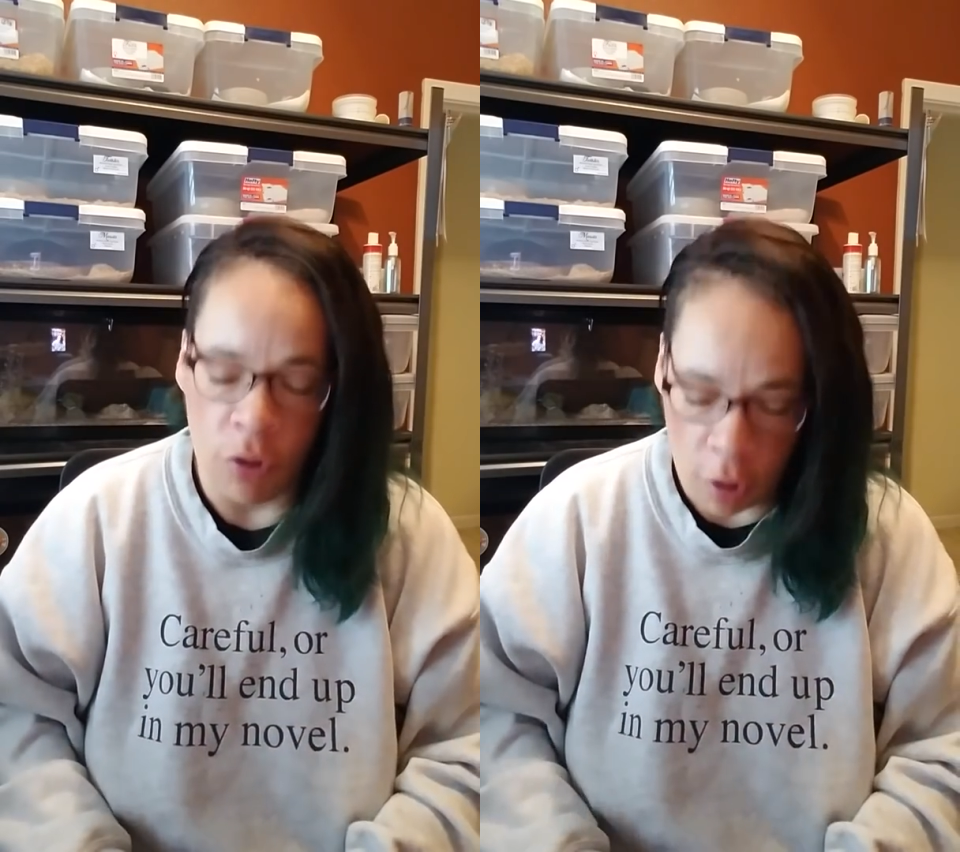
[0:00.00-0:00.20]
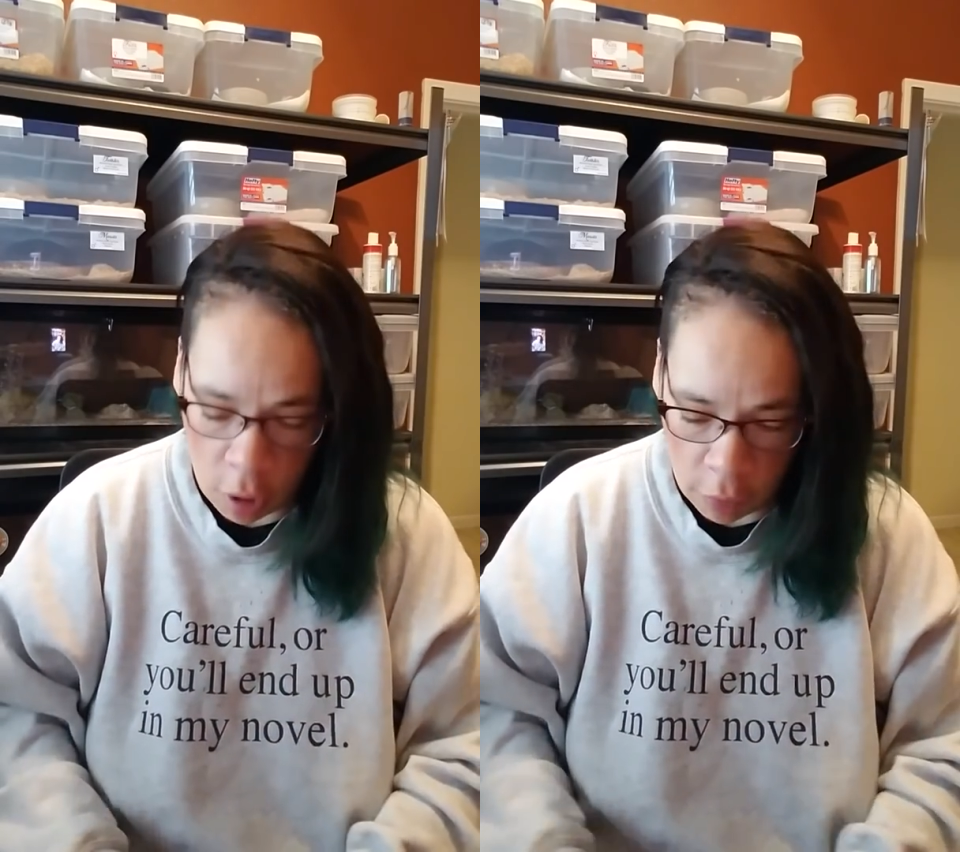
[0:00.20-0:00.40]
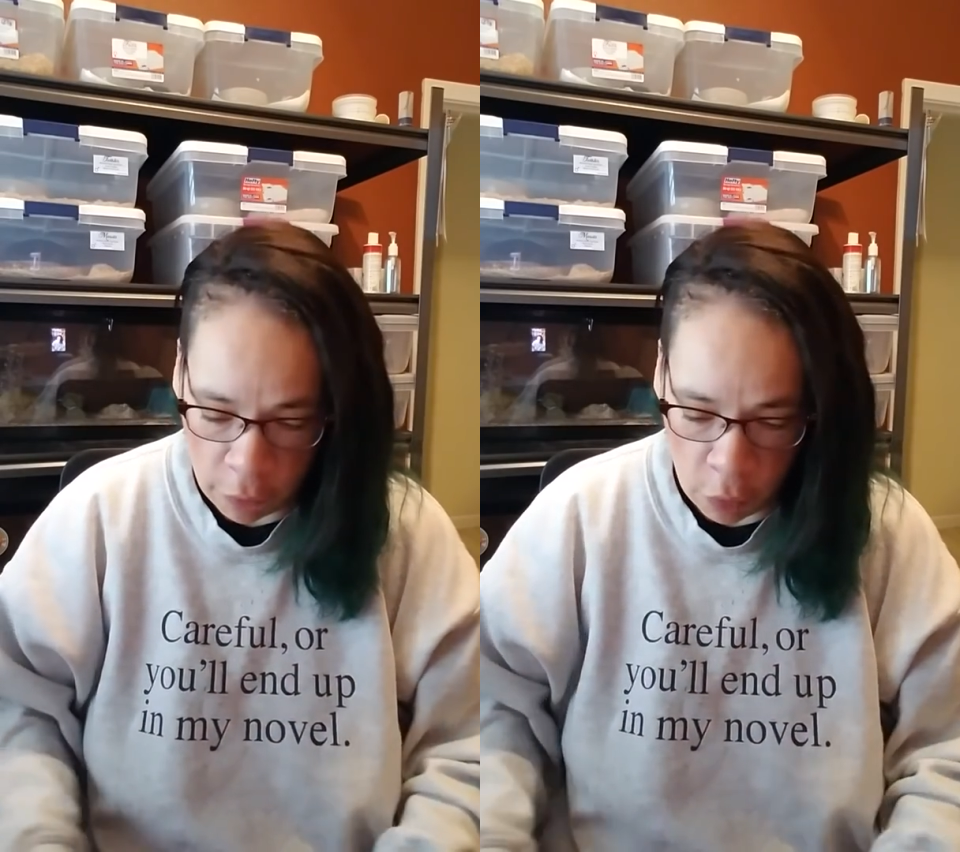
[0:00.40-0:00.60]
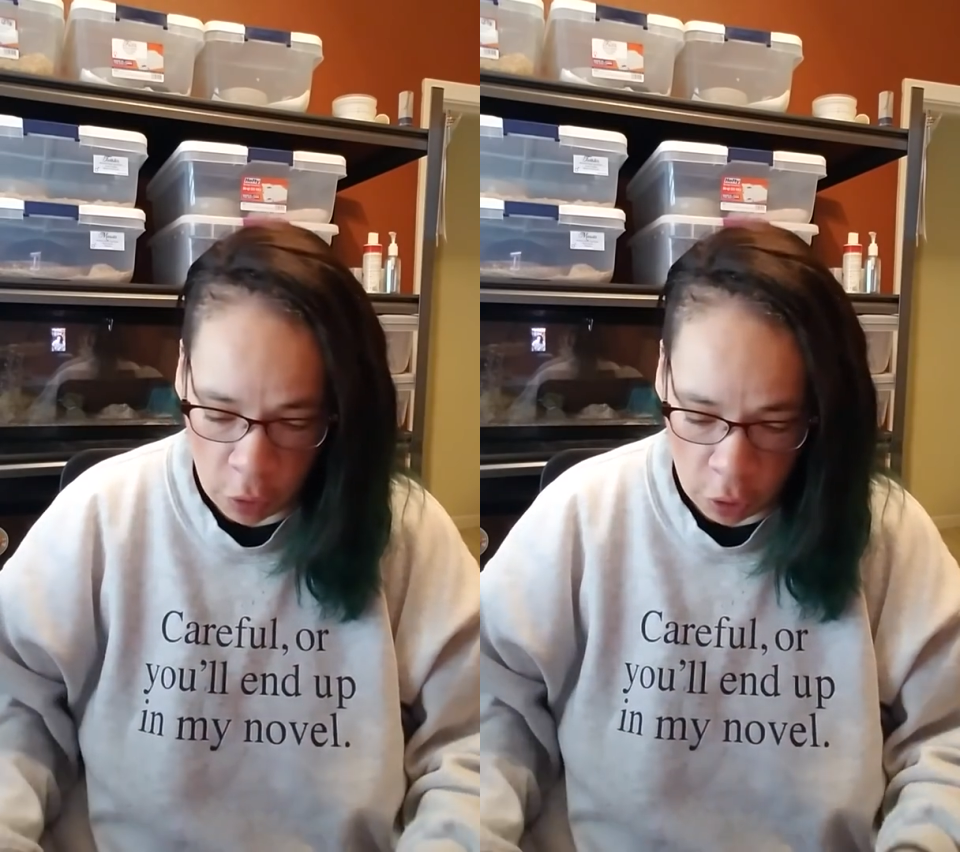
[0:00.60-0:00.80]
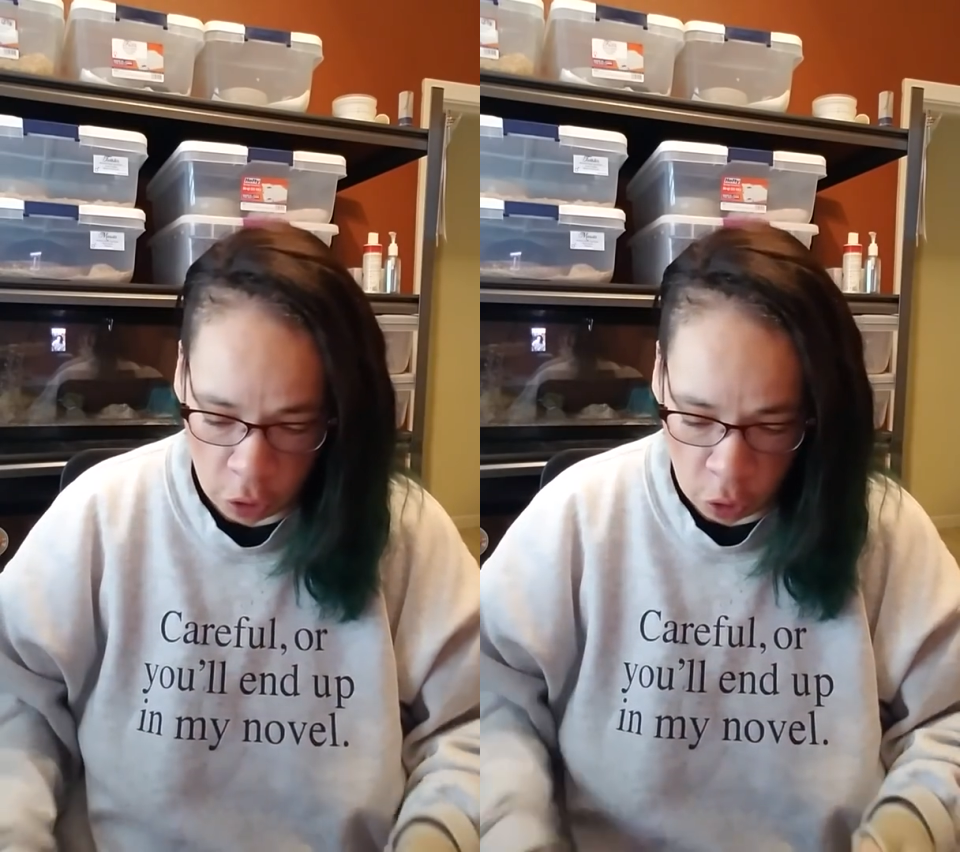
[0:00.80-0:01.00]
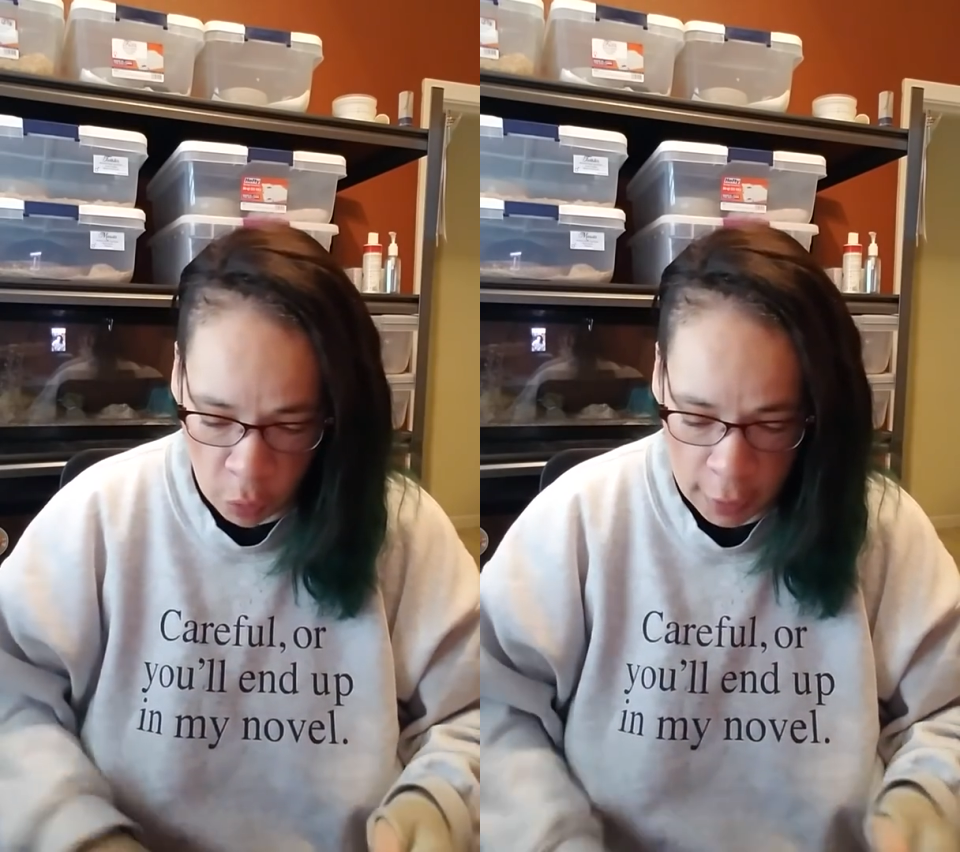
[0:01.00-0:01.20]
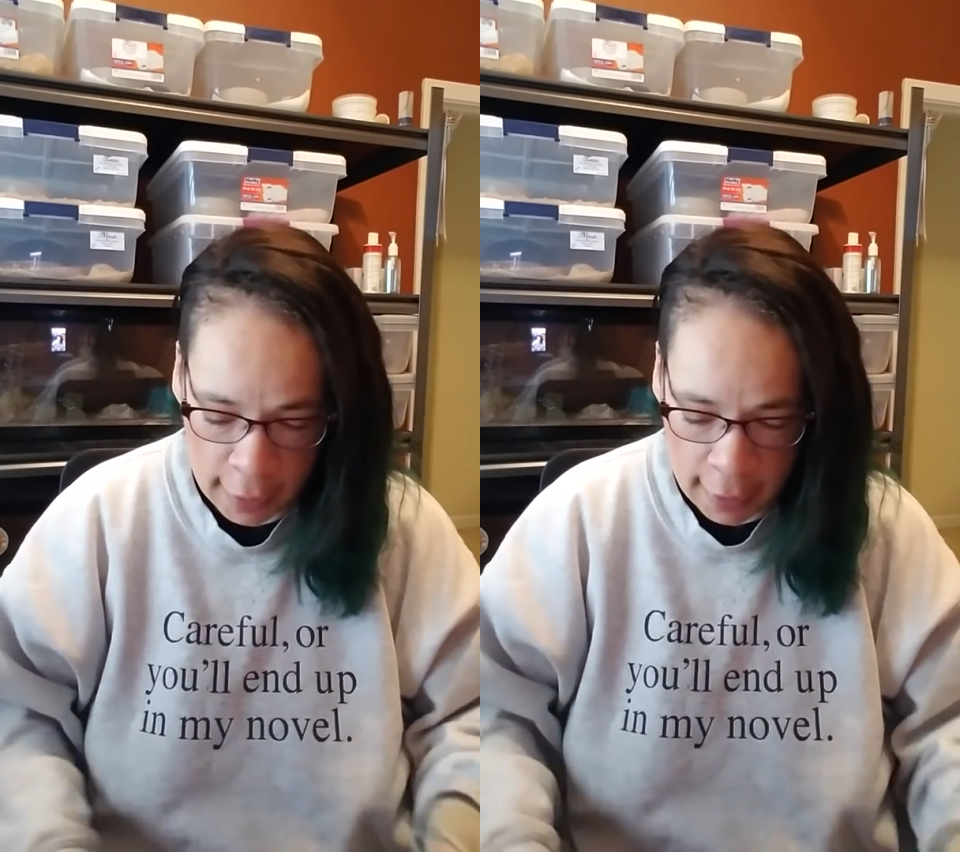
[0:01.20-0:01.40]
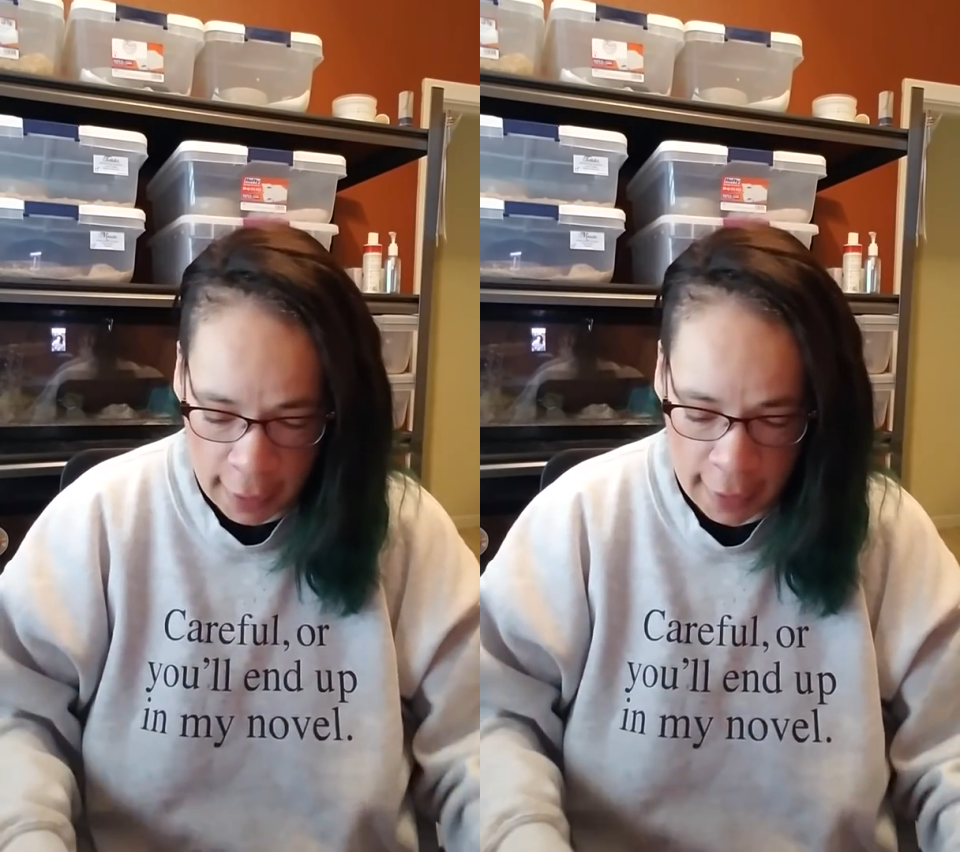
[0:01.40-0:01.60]
along for
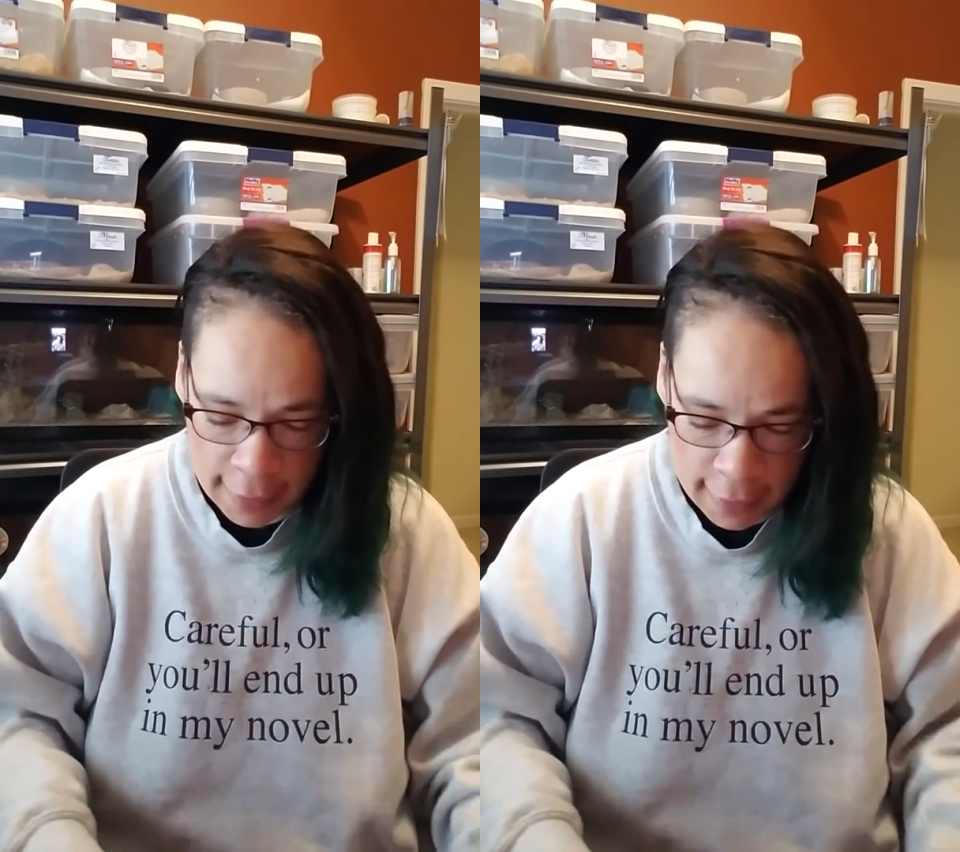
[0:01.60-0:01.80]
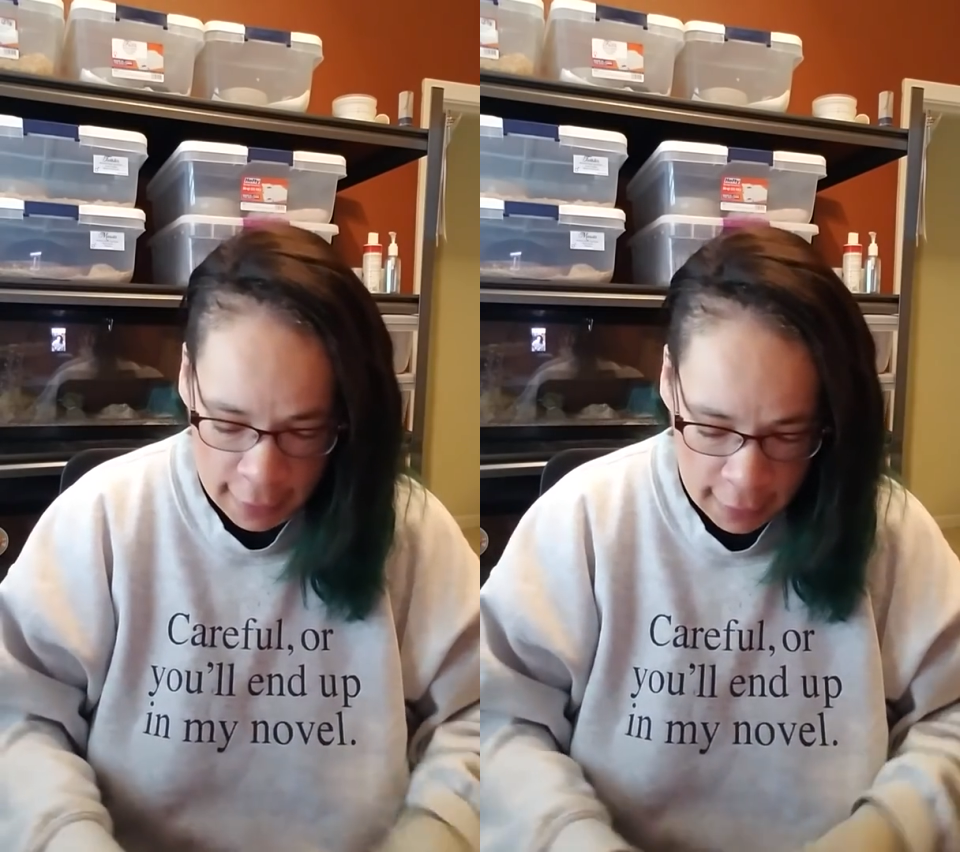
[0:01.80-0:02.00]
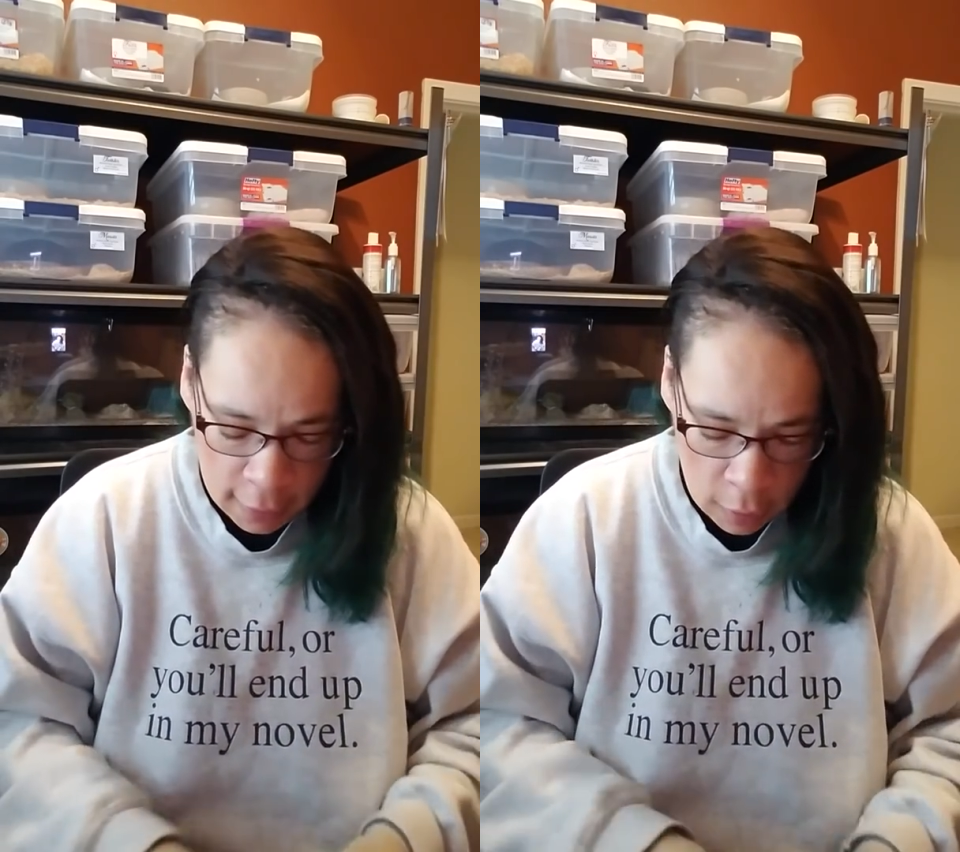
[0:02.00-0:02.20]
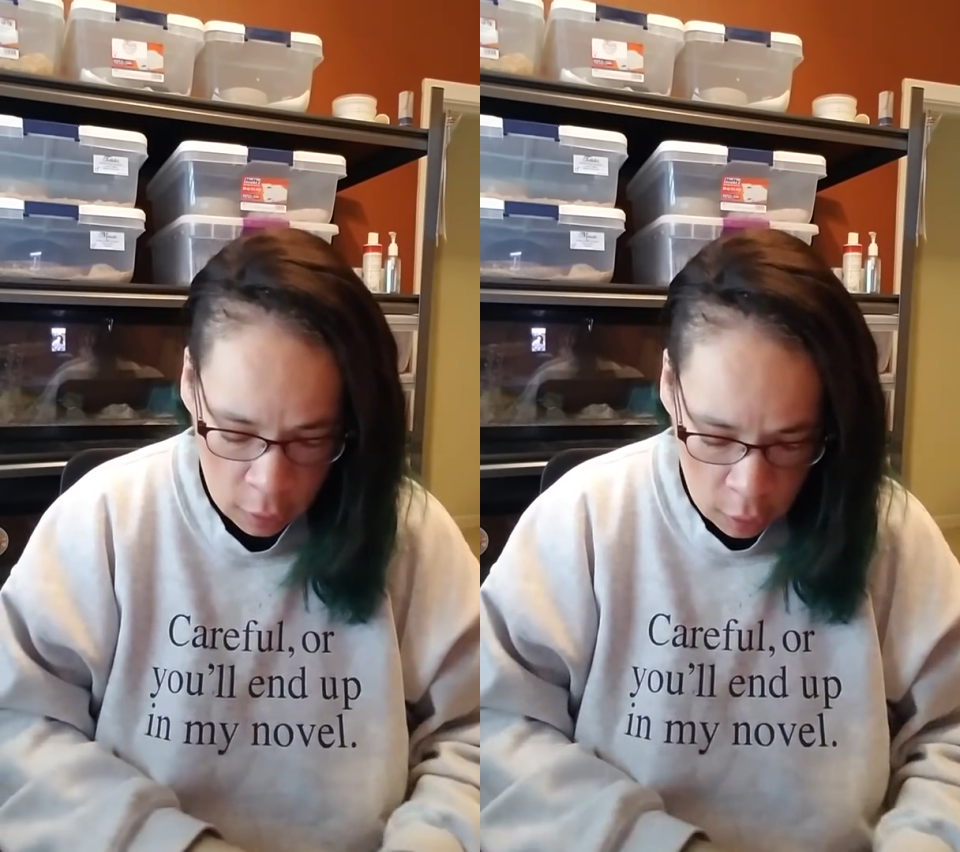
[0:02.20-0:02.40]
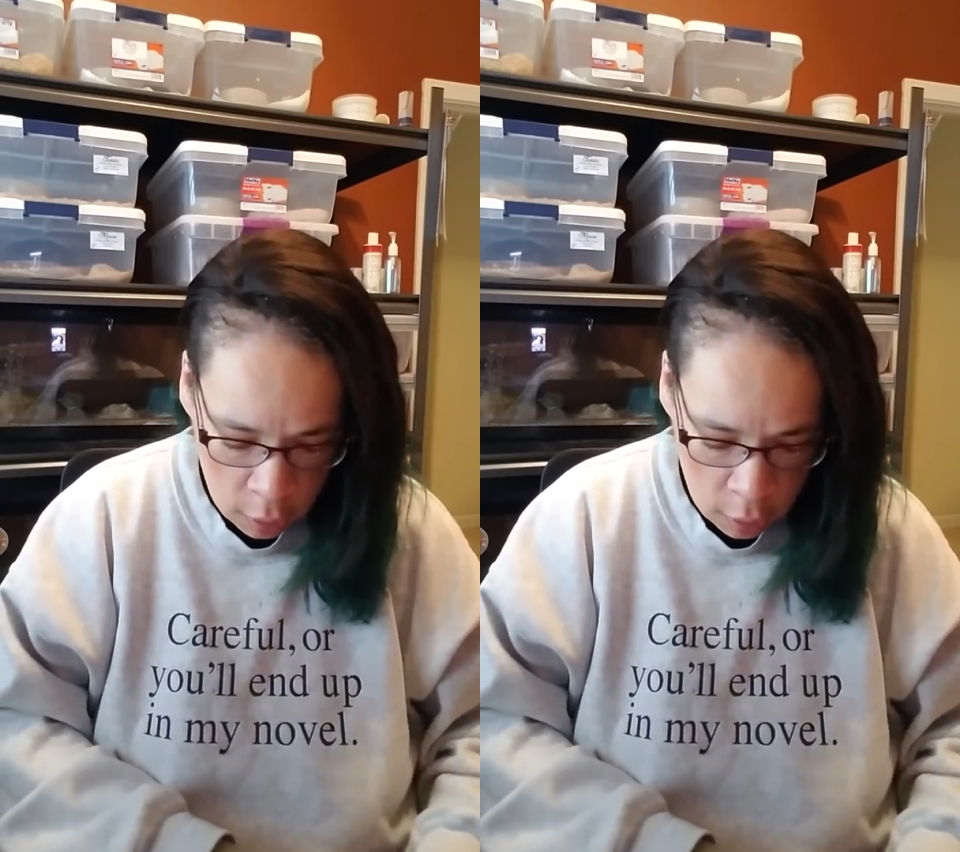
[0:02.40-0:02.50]
2018.